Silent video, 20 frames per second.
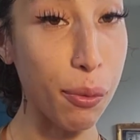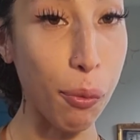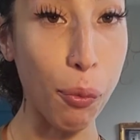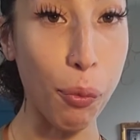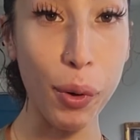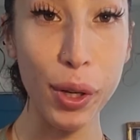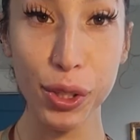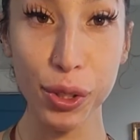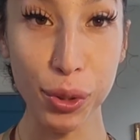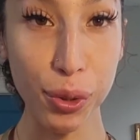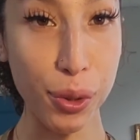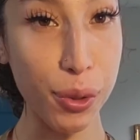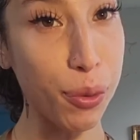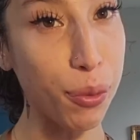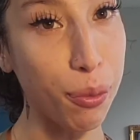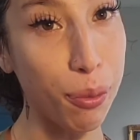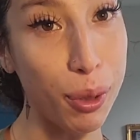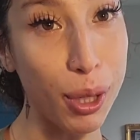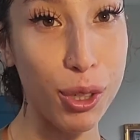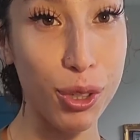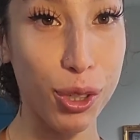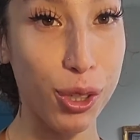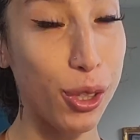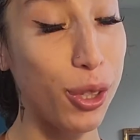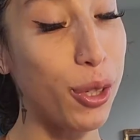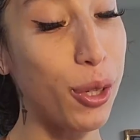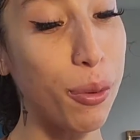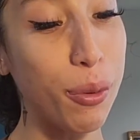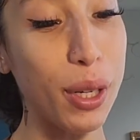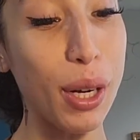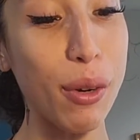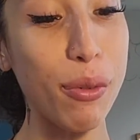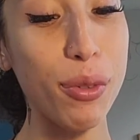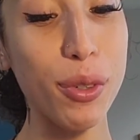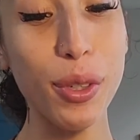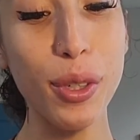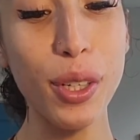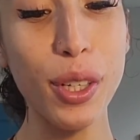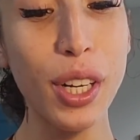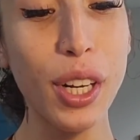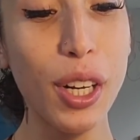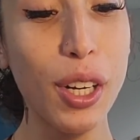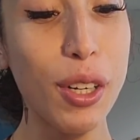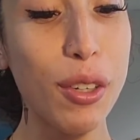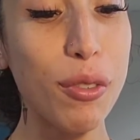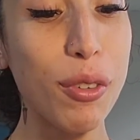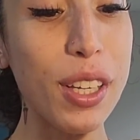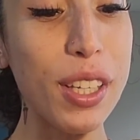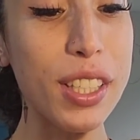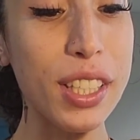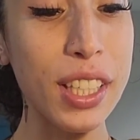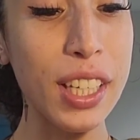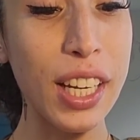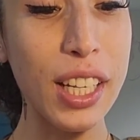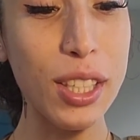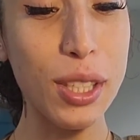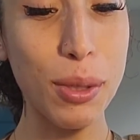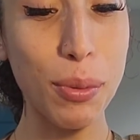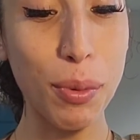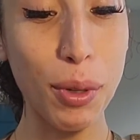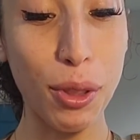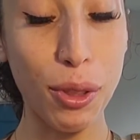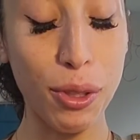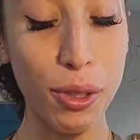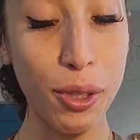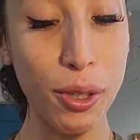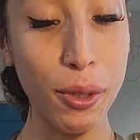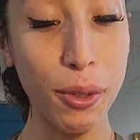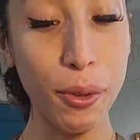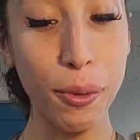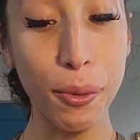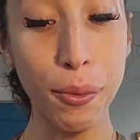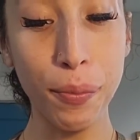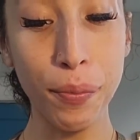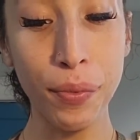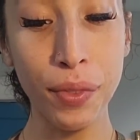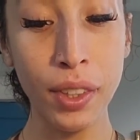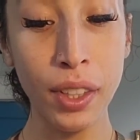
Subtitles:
Wizard, Witch, you know, whatever resonates with you.